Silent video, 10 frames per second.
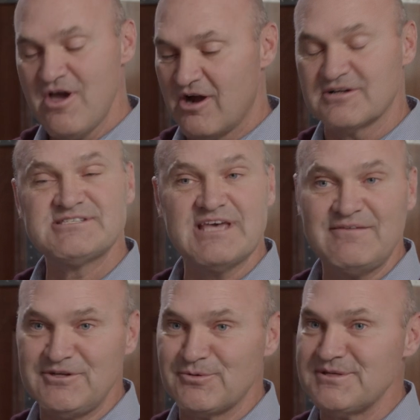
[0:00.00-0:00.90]
our
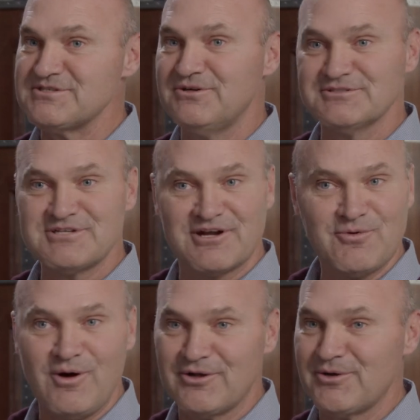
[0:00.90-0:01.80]
safety results, our
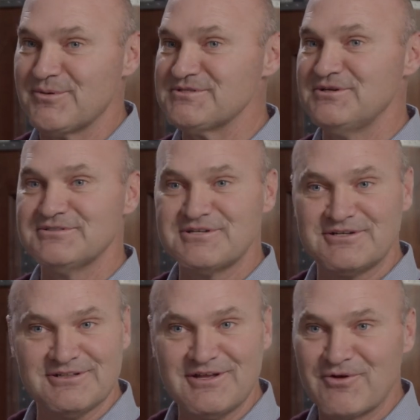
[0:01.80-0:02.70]
quality results, our
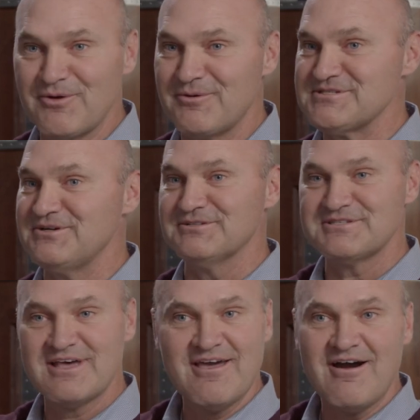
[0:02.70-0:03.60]
delivery results,
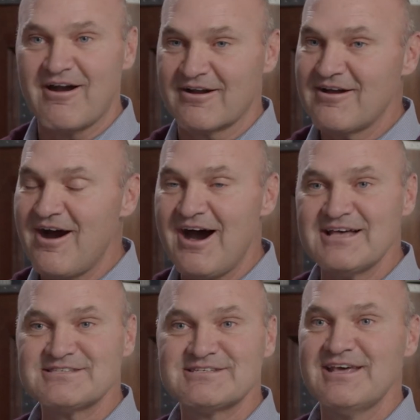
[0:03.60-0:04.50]
our
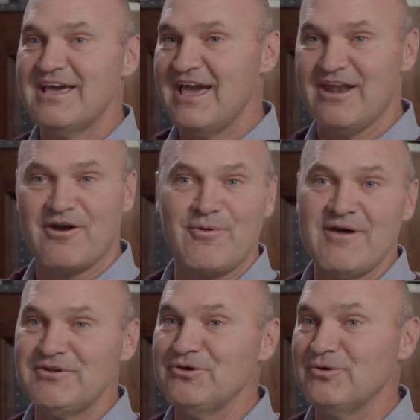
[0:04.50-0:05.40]
cost, and our
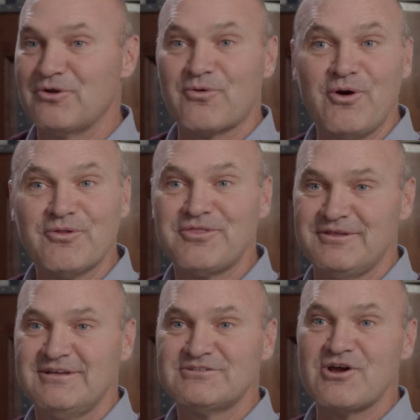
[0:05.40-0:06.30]
revenue and growth
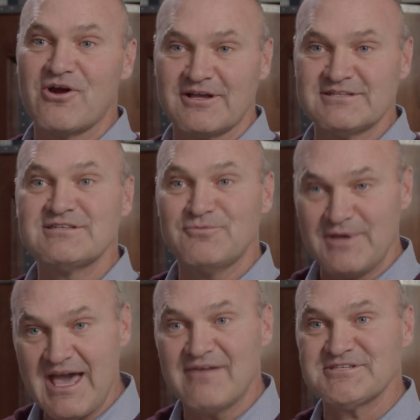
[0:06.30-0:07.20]
targets that we
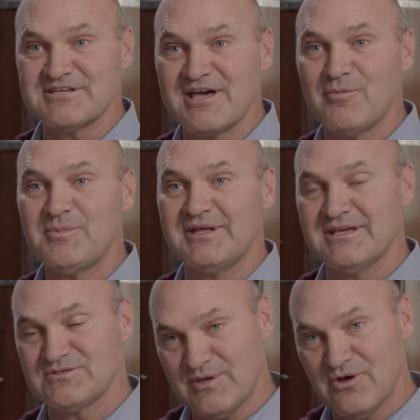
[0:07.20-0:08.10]
have as a company
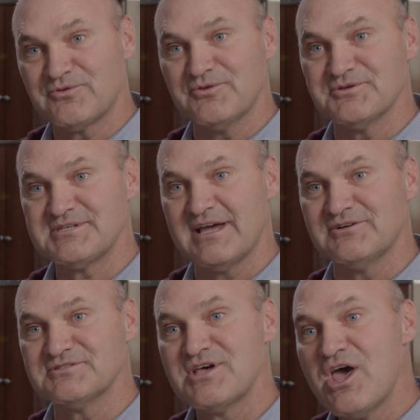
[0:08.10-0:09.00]
as we go through those
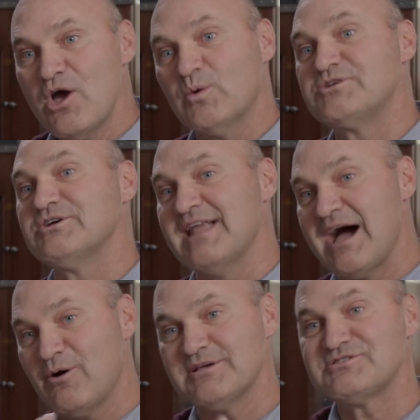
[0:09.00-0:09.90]
cycles, which
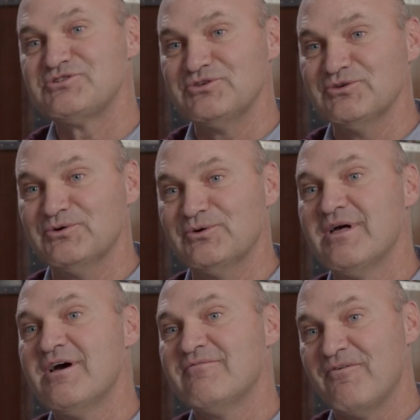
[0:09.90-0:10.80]
allow us to
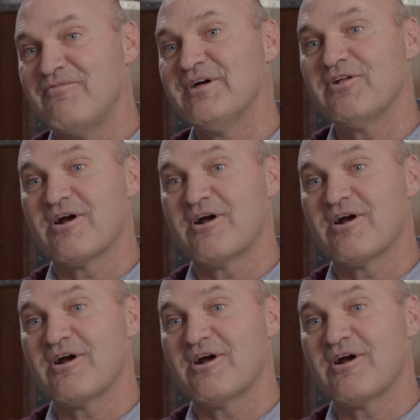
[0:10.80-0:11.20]
fulfill